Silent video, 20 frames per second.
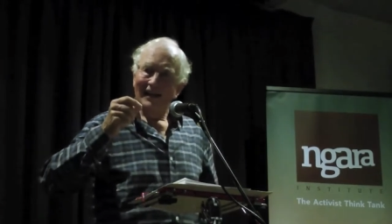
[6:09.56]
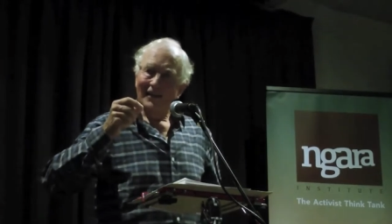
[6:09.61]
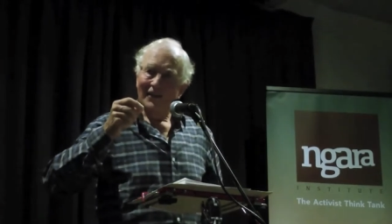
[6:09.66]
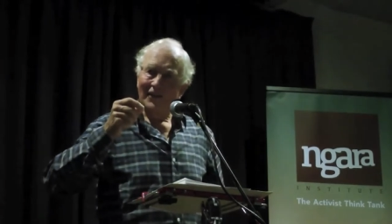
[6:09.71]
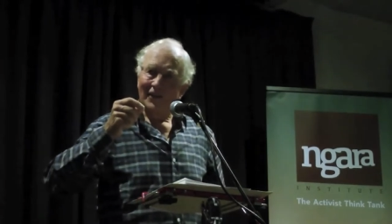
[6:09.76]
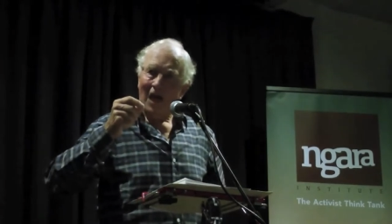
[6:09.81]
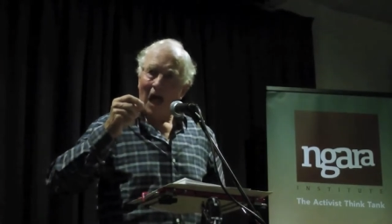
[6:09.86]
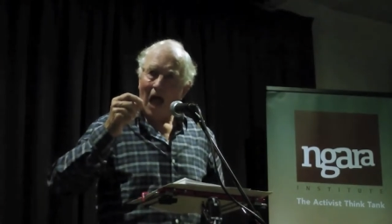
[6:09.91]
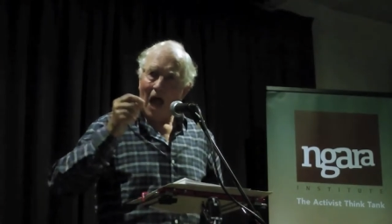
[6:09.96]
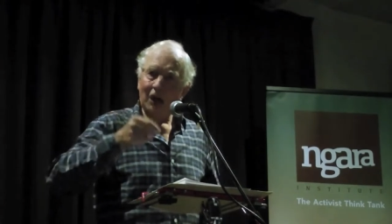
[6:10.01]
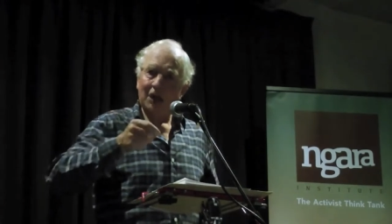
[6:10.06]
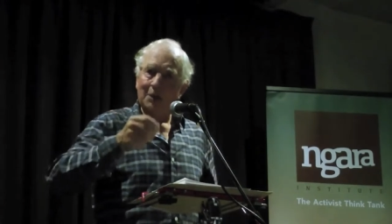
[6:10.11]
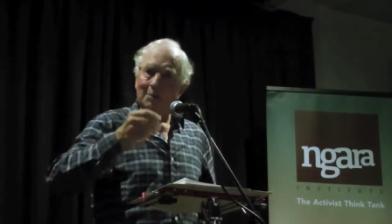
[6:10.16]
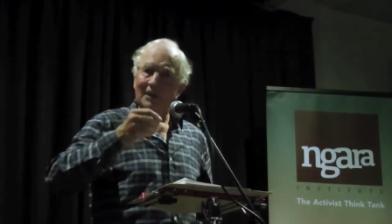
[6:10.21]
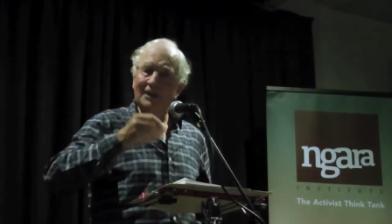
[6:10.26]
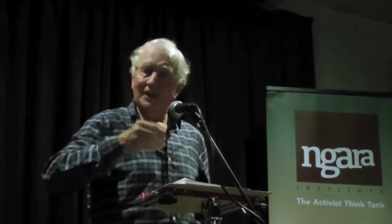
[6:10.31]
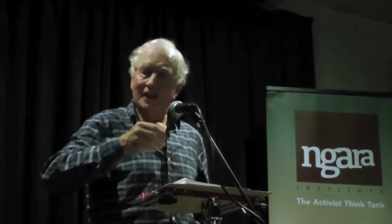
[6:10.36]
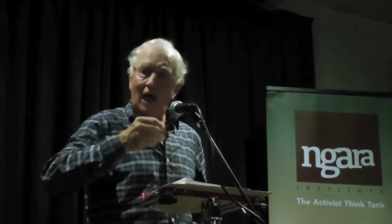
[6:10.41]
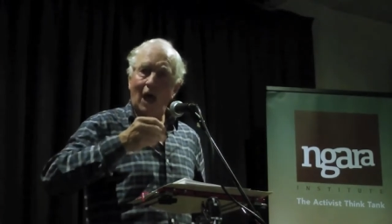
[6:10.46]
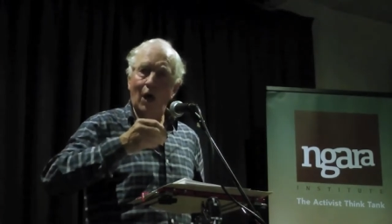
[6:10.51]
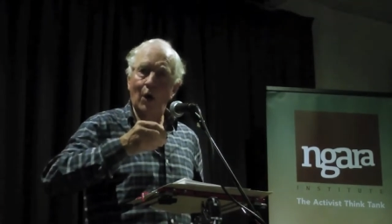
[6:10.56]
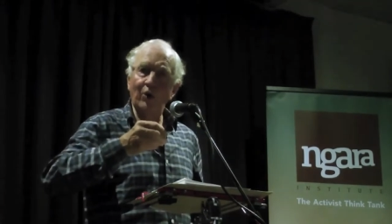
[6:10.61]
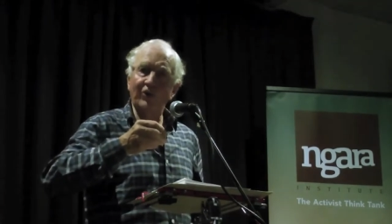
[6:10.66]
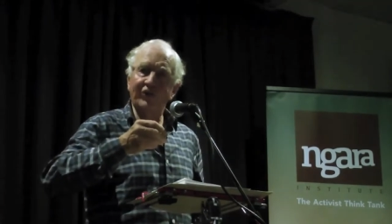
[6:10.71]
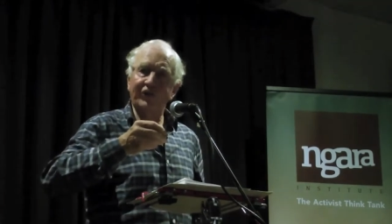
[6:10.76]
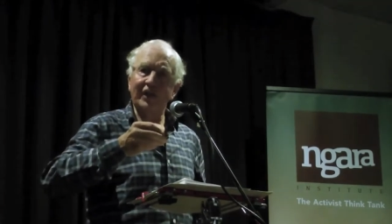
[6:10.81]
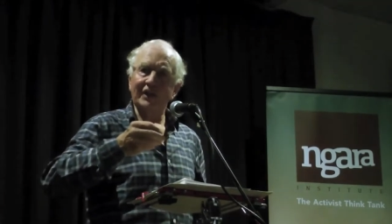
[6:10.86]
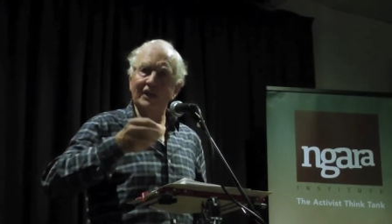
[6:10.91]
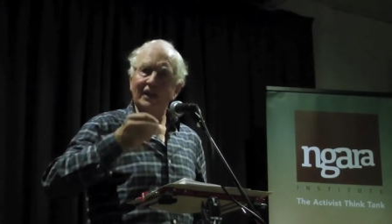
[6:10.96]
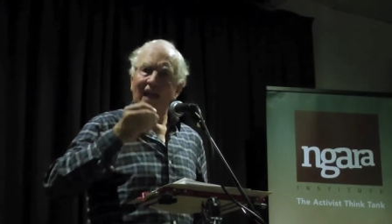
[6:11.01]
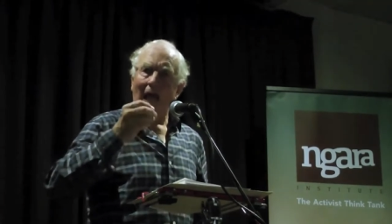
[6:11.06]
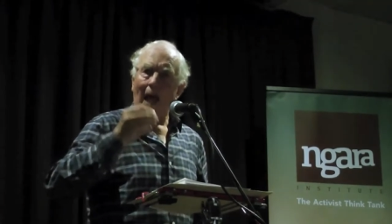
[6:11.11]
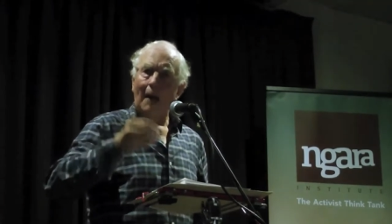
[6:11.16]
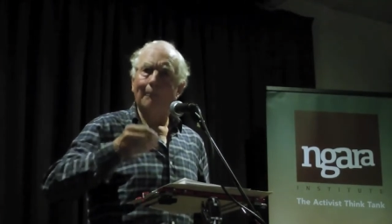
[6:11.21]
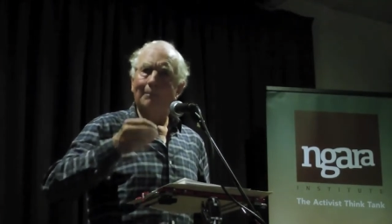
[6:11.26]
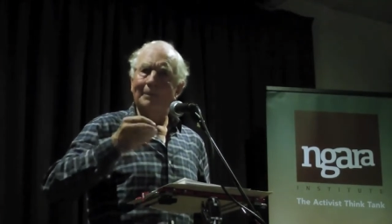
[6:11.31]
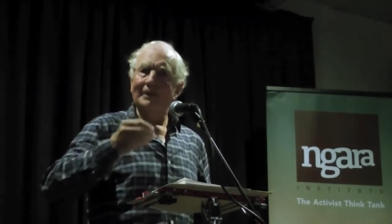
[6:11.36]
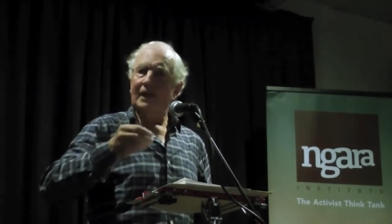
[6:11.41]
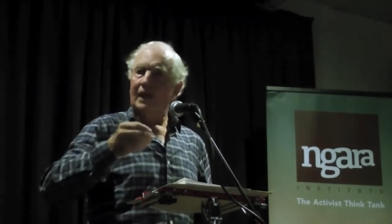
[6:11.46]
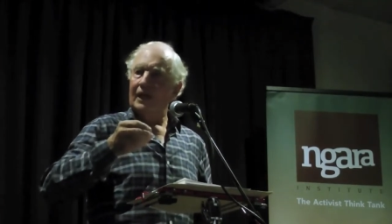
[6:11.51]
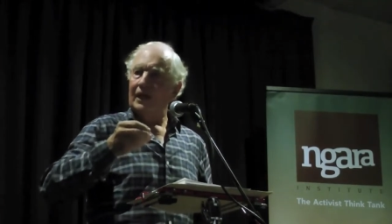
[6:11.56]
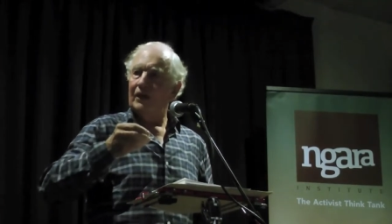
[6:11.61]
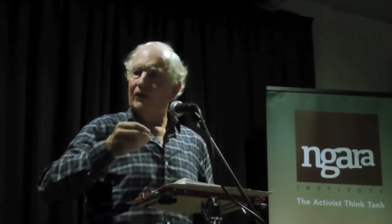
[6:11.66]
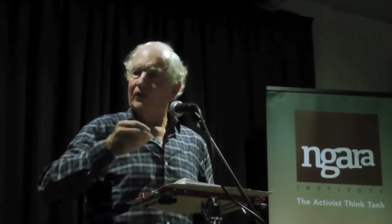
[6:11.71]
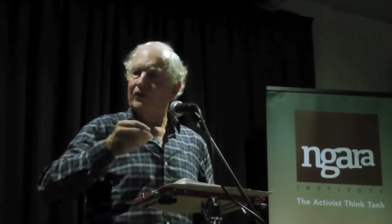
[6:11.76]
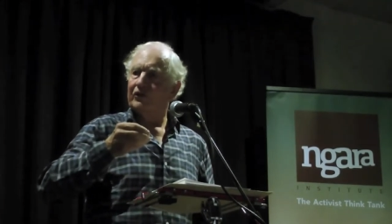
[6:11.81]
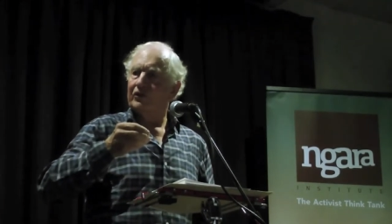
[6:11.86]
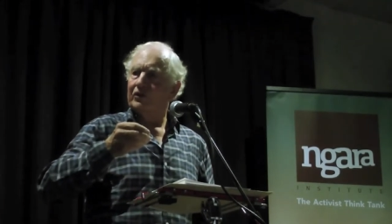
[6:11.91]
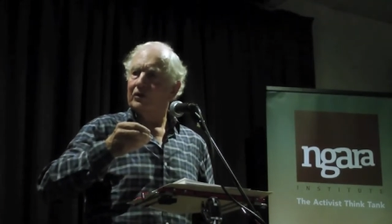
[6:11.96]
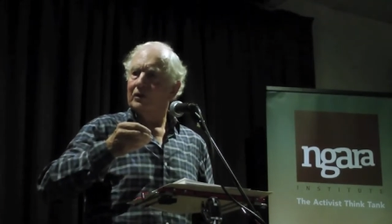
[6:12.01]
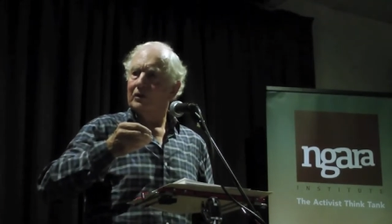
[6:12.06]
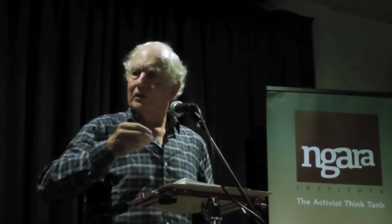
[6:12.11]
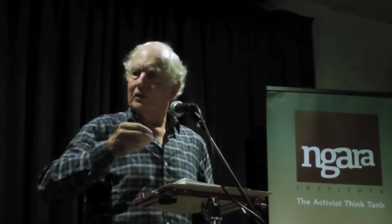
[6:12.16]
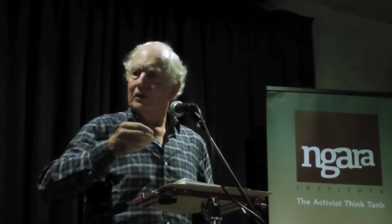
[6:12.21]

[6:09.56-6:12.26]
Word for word: the argument goes that companies